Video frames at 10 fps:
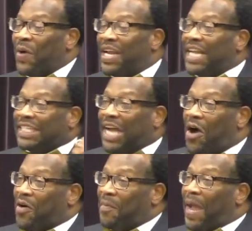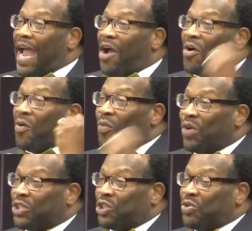when they talk about
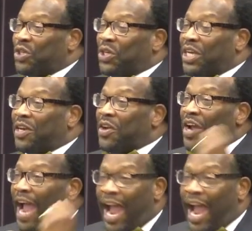what you did,